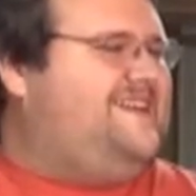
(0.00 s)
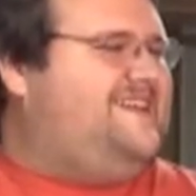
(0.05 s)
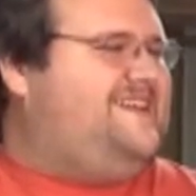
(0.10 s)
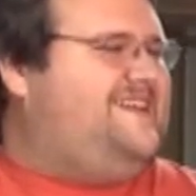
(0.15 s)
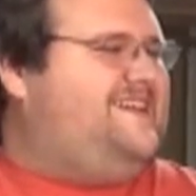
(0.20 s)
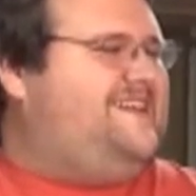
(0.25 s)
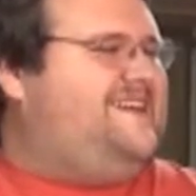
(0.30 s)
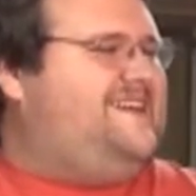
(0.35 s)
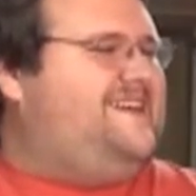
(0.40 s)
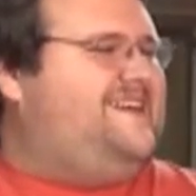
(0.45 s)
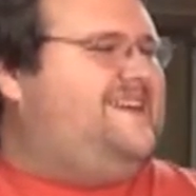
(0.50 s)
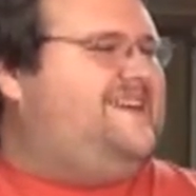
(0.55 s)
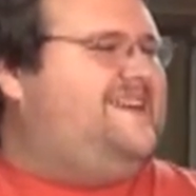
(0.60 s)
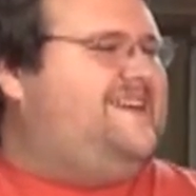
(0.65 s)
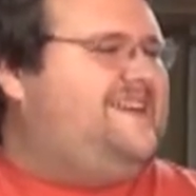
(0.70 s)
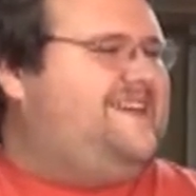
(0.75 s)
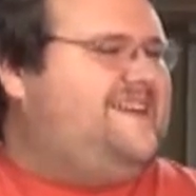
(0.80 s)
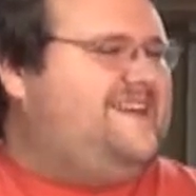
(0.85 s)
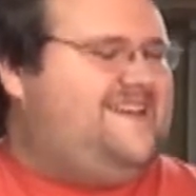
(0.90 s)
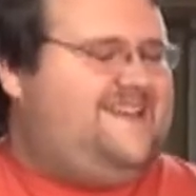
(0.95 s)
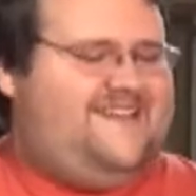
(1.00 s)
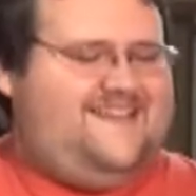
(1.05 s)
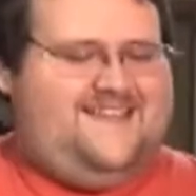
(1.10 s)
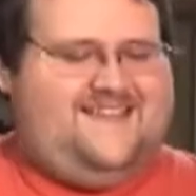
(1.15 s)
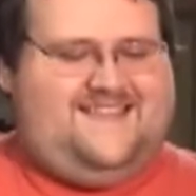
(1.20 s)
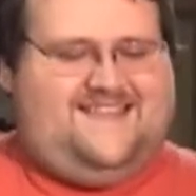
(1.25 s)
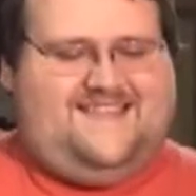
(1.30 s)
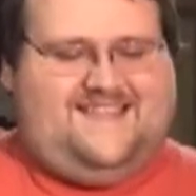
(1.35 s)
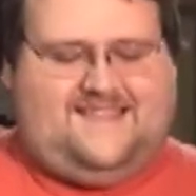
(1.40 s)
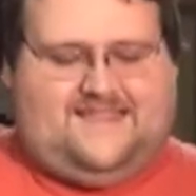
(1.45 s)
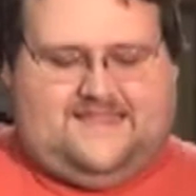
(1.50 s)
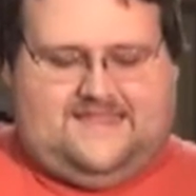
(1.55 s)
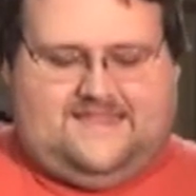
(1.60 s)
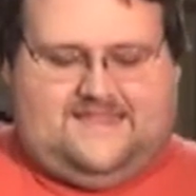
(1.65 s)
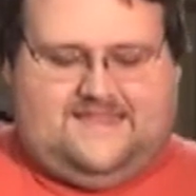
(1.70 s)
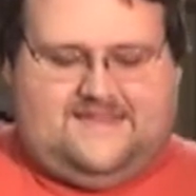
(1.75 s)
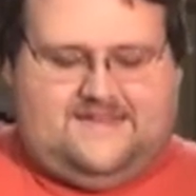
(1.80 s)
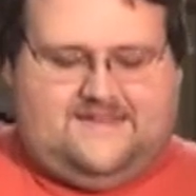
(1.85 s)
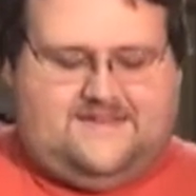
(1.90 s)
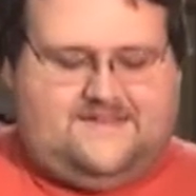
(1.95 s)

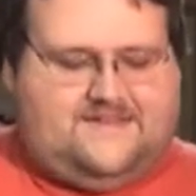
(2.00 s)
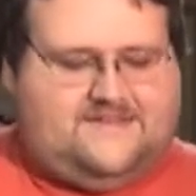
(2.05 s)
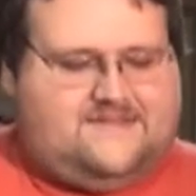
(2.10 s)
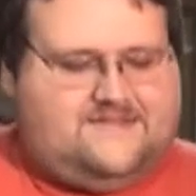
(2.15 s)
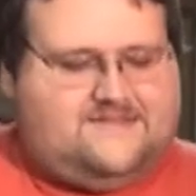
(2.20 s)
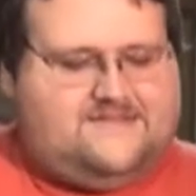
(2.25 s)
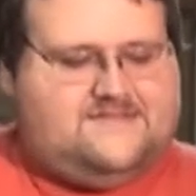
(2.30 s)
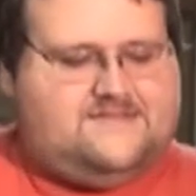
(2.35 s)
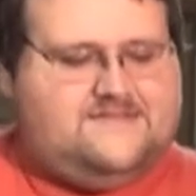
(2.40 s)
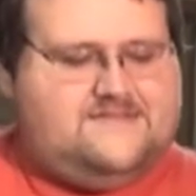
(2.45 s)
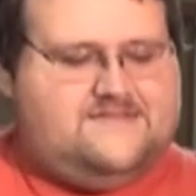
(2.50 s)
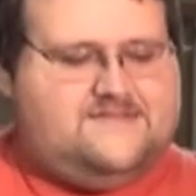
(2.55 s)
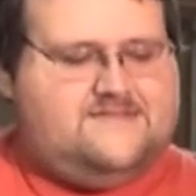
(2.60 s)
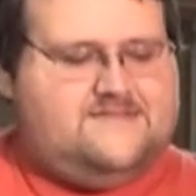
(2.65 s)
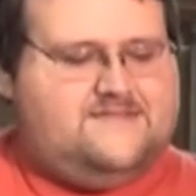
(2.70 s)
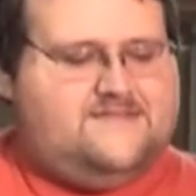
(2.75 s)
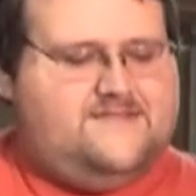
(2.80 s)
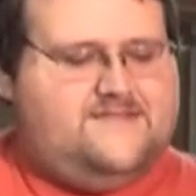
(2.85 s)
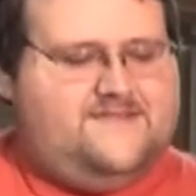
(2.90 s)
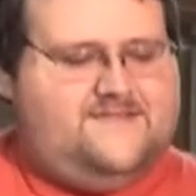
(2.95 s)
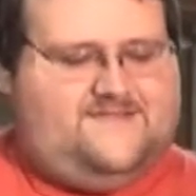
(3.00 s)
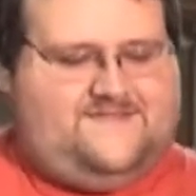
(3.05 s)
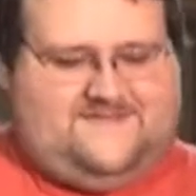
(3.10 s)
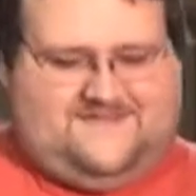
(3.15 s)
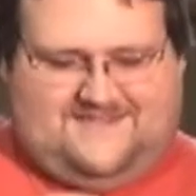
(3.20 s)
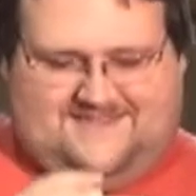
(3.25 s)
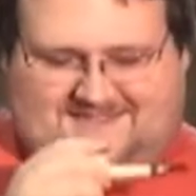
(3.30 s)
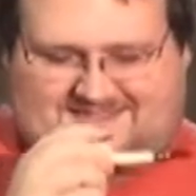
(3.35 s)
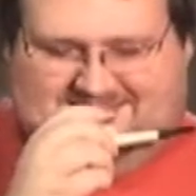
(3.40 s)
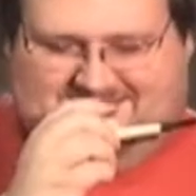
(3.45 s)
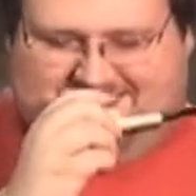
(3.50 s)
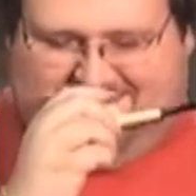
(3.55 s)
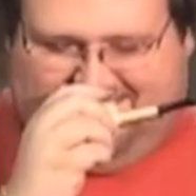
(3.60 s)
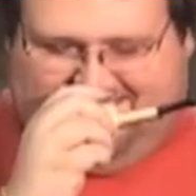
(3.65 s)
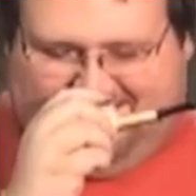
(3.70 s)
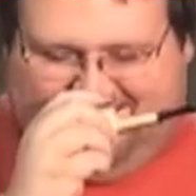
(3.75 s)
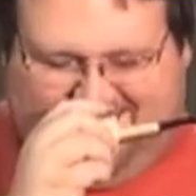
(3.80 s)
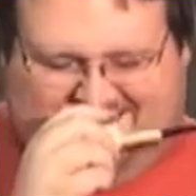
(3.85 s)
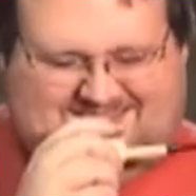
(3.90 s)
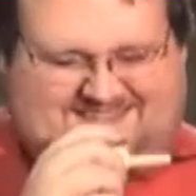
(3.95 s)

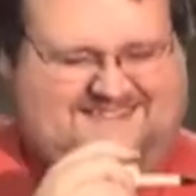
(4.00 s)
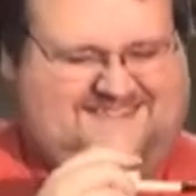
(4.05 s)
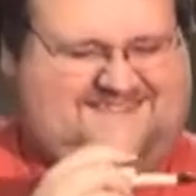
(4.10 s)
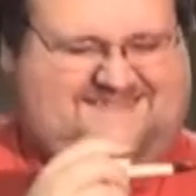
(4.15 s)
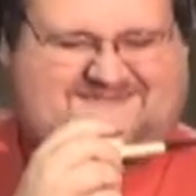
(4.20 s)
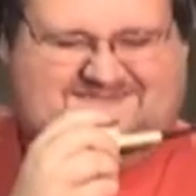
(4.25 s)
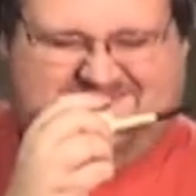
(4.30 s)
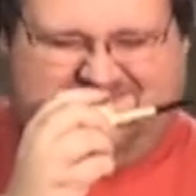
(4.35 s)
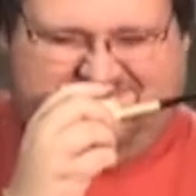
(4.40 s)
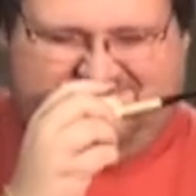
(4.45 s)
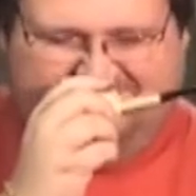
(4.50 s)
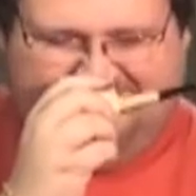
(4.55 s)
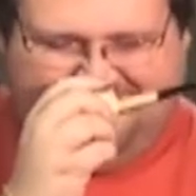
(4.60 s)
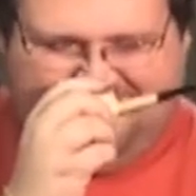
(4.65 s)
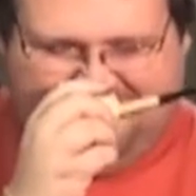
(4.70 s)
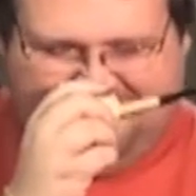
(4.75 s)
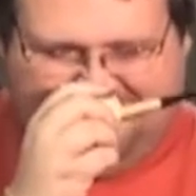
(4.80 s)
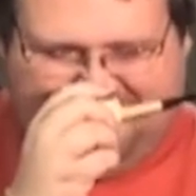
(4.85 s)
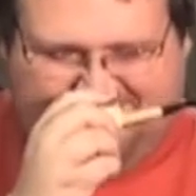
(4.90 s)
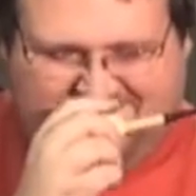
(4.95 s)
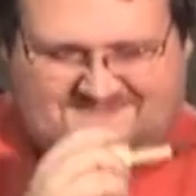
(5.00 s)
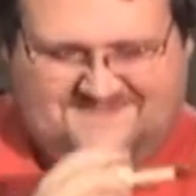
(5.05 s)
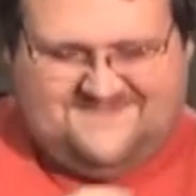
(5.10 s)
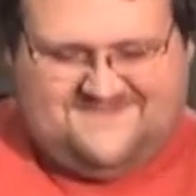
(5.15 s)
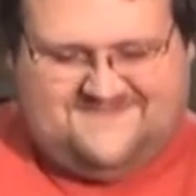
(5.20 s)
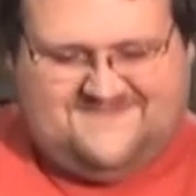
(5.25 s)
No words are spoken by the person on screen.